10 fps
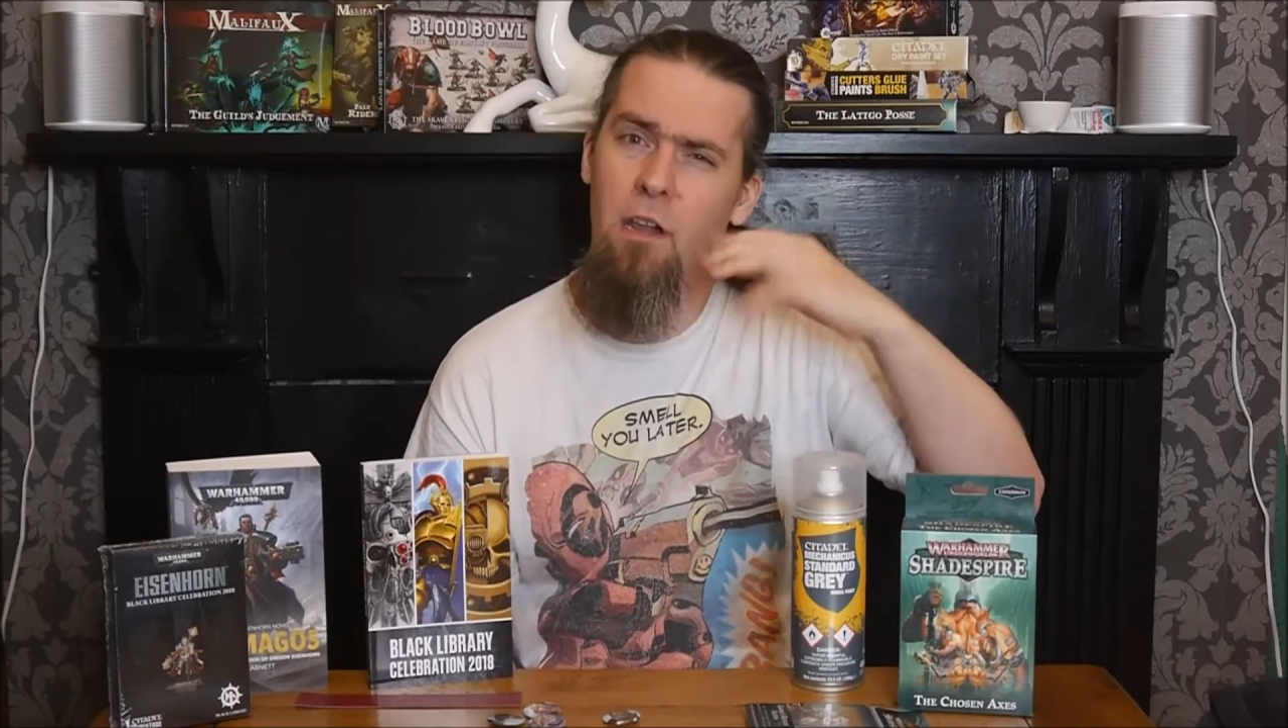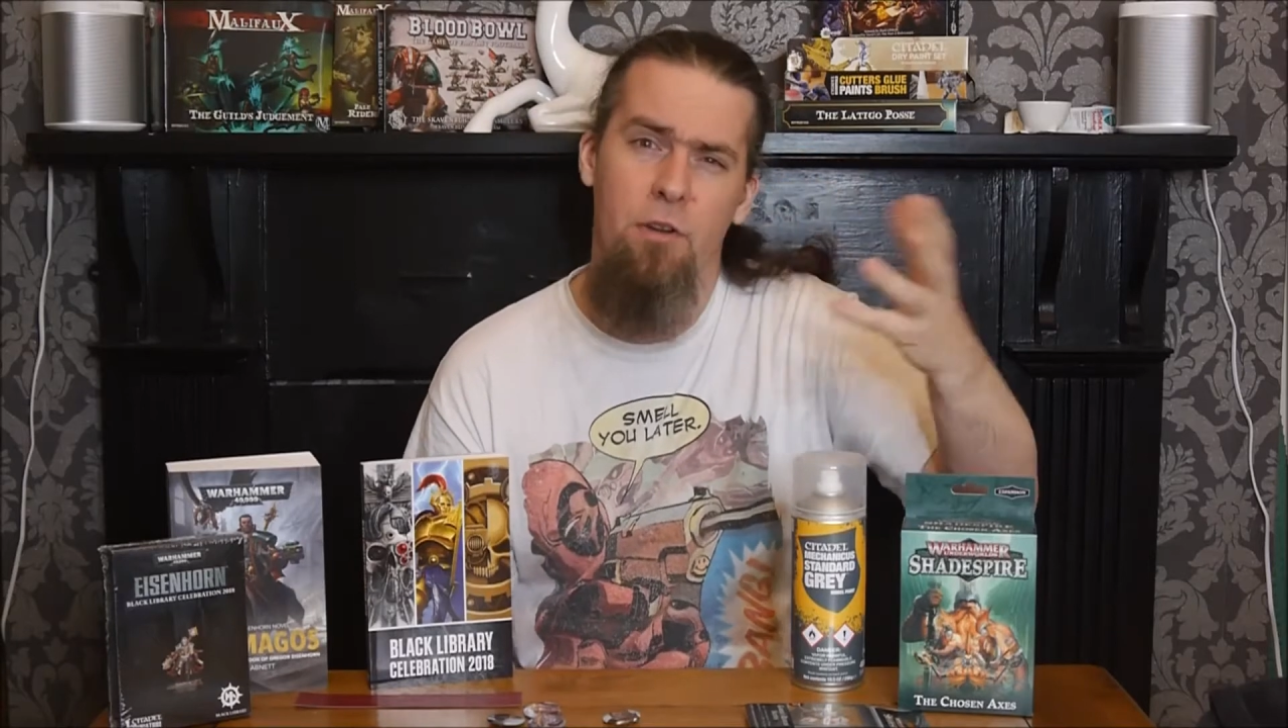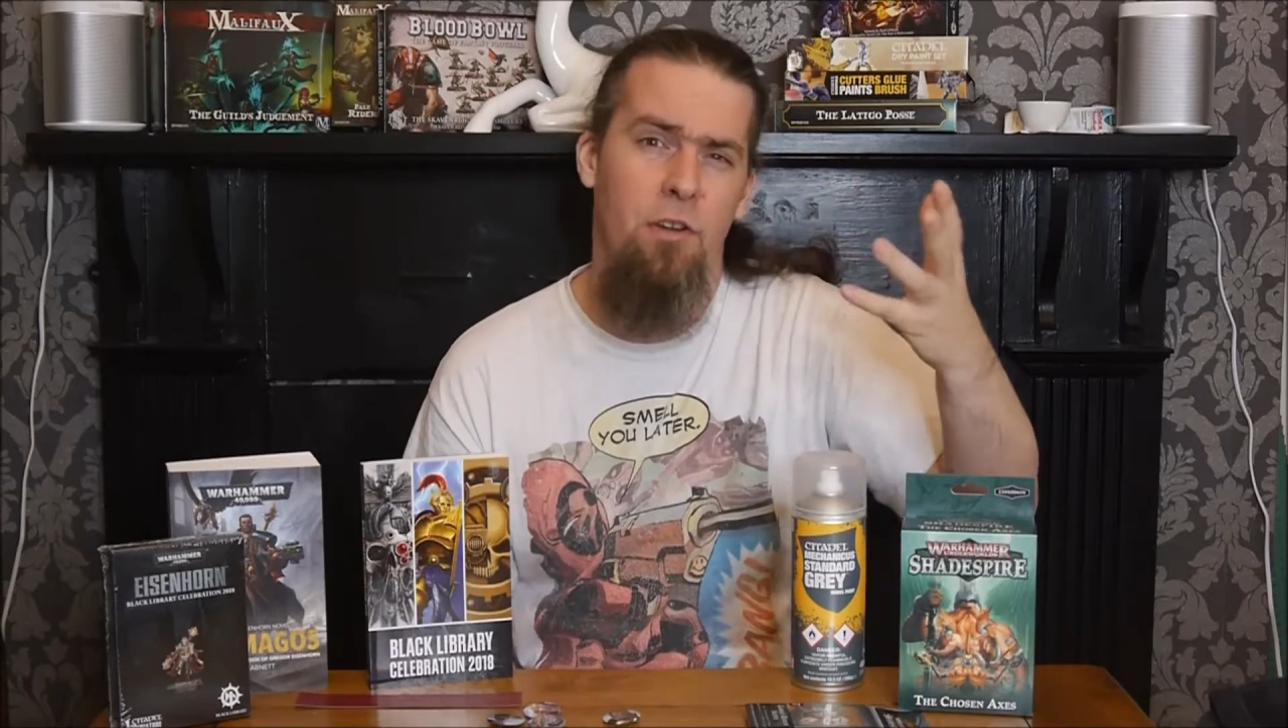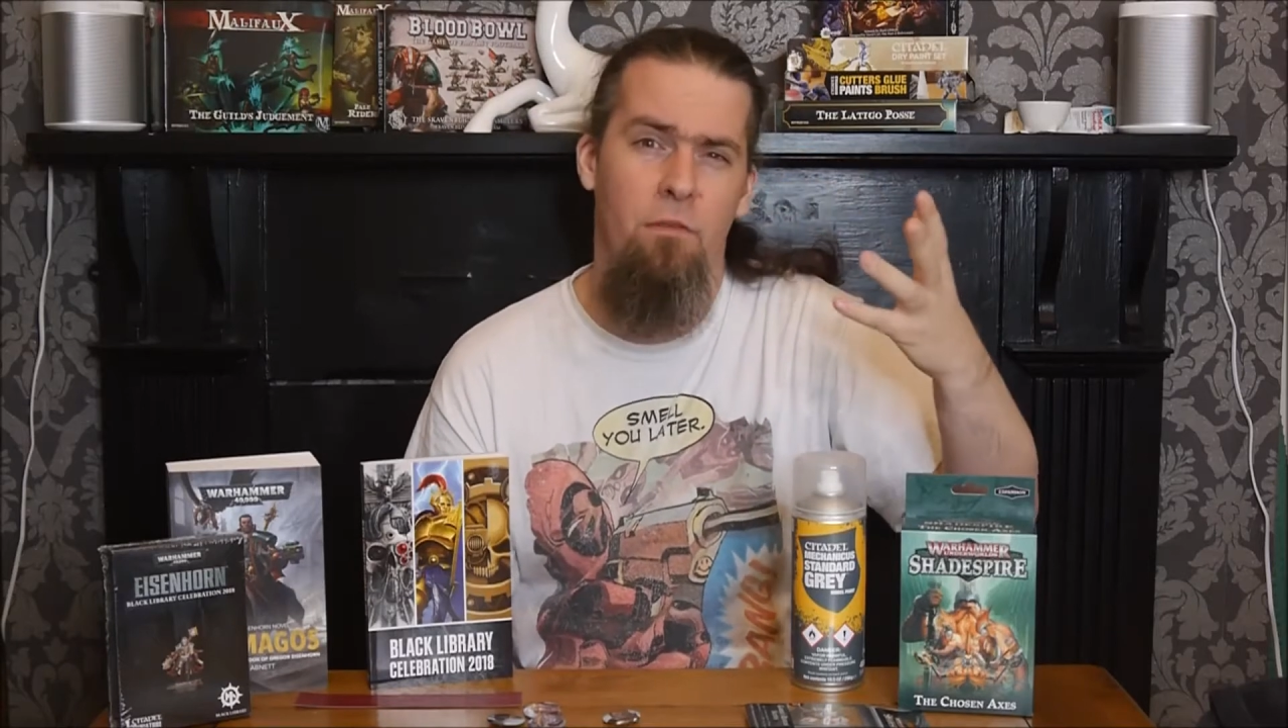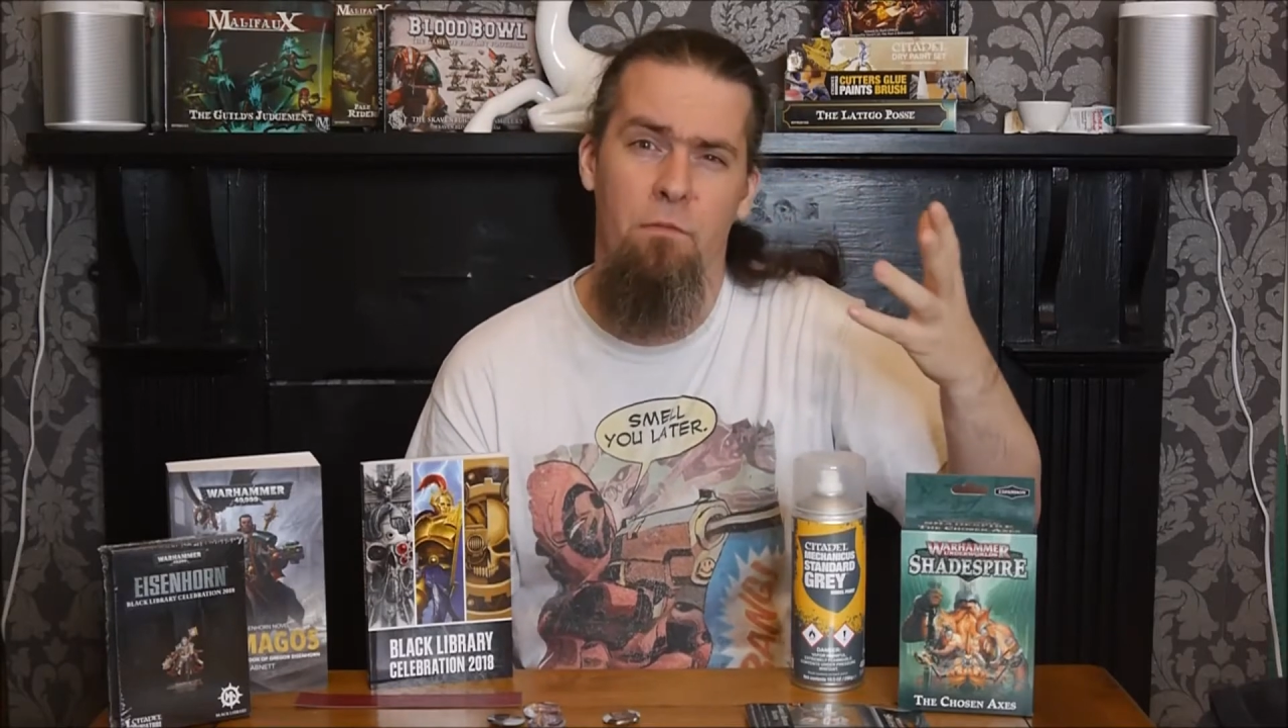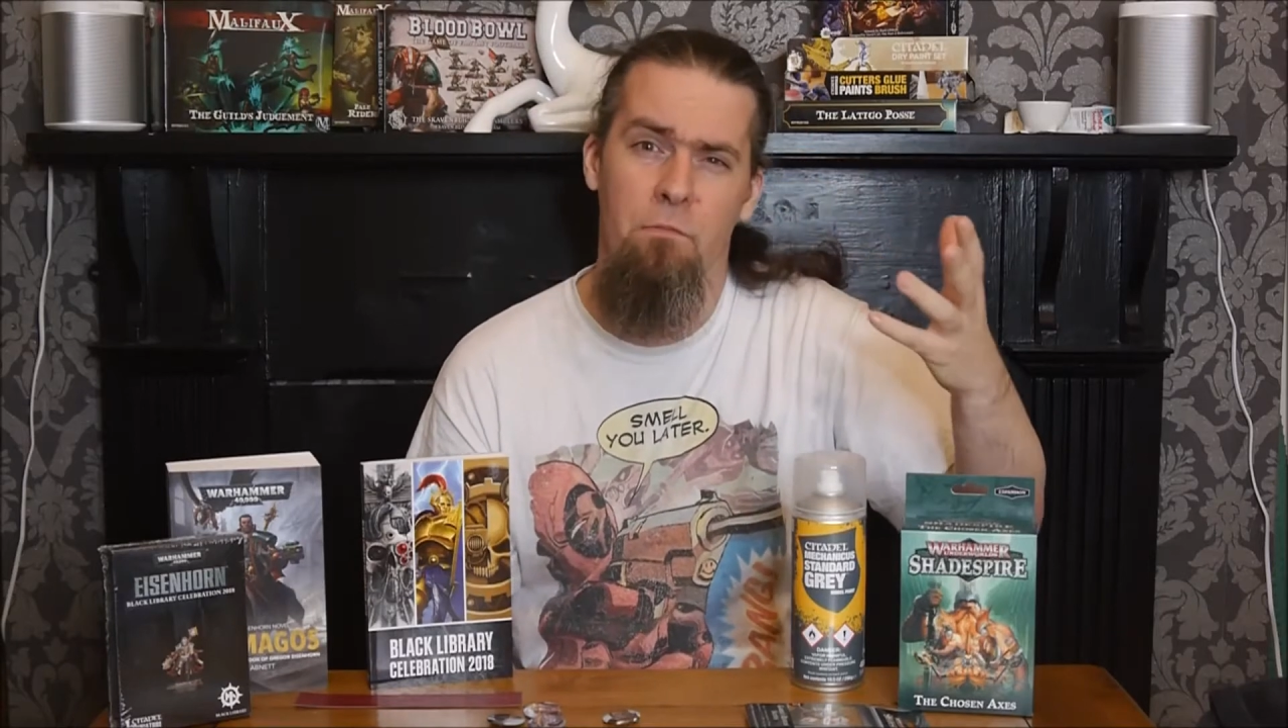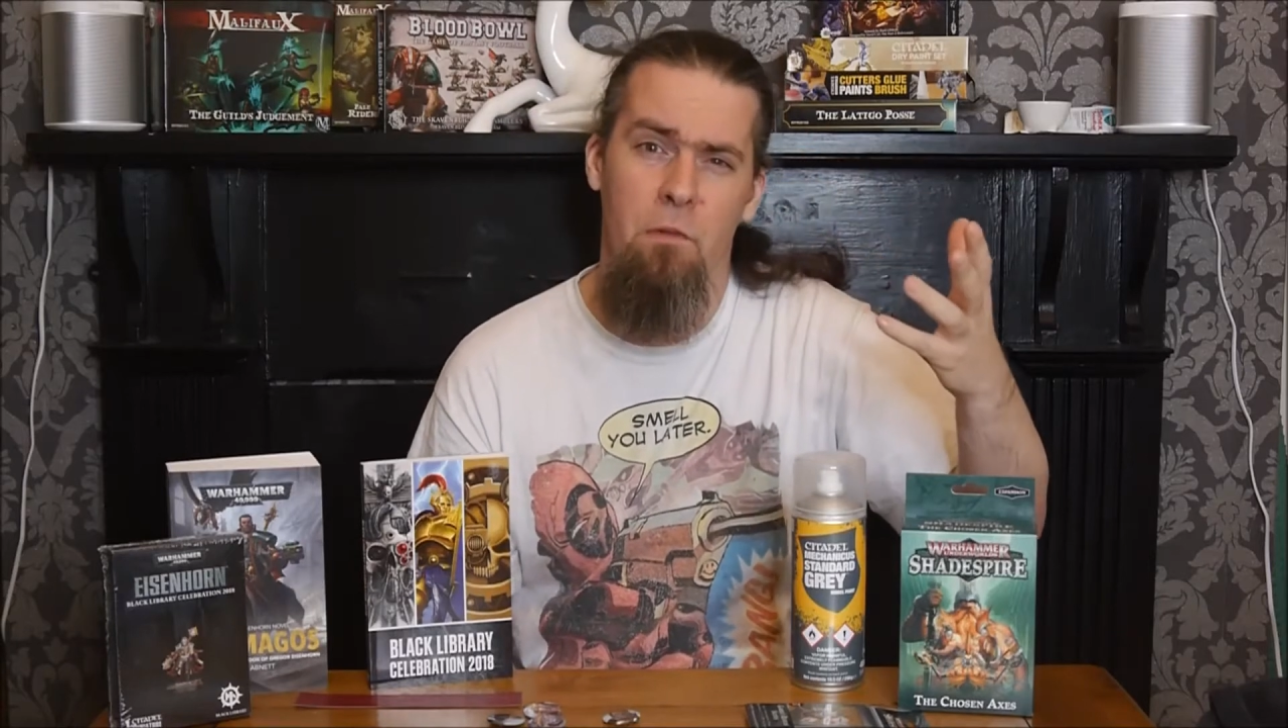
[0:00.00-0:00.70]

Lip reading: a load of new